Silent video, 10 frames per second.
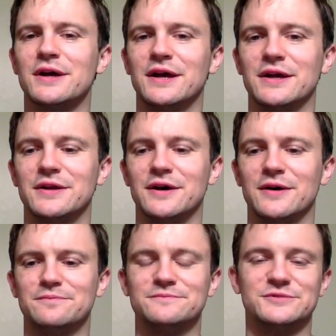And
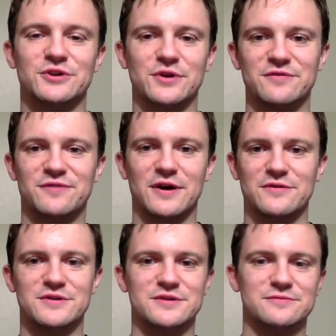so he
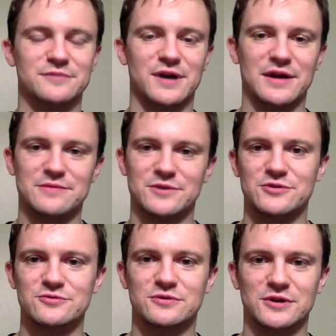found them, got them their
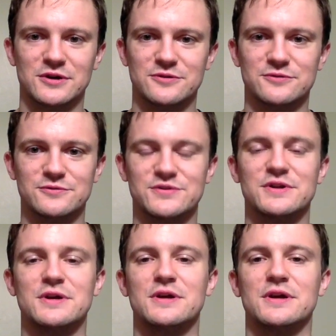new clothes,
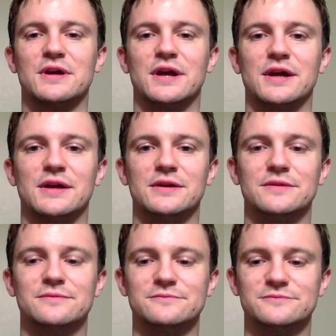
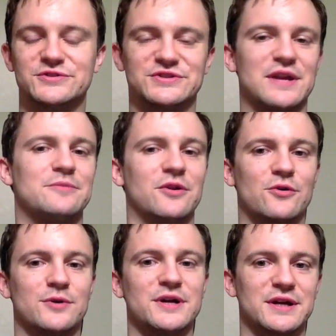and set them on
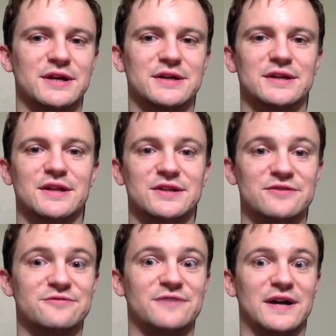their way again. And
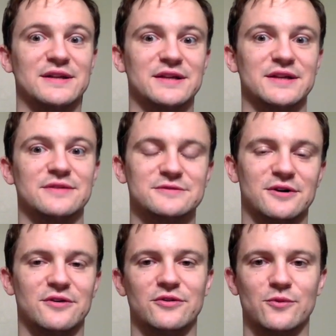they're finally
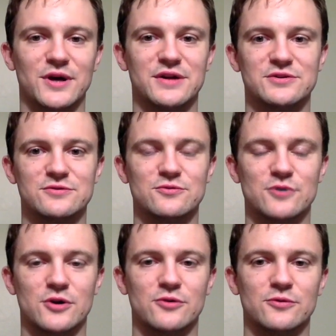on the way to the
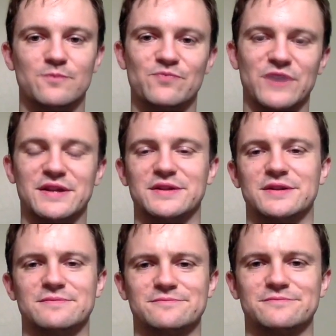road. And
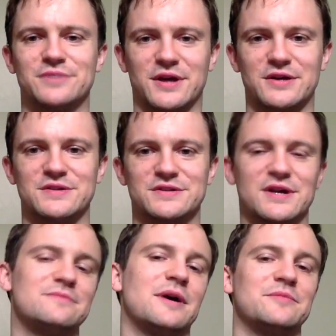because
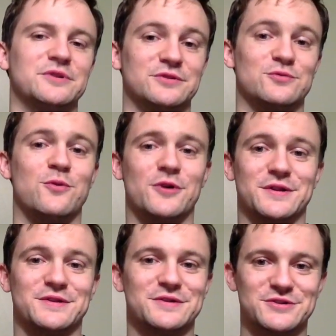Tom Bombadil is
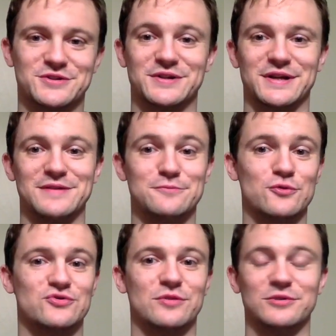worried they're just going to get in
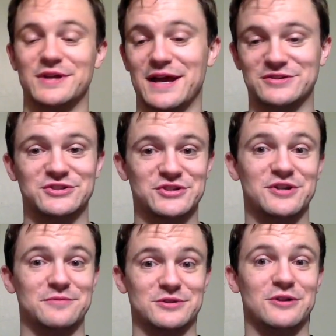more trouble, he actually just
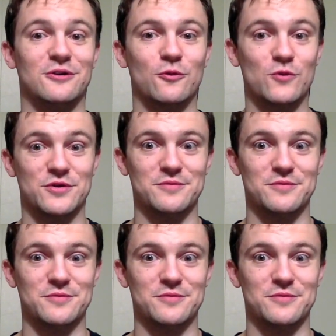comes along with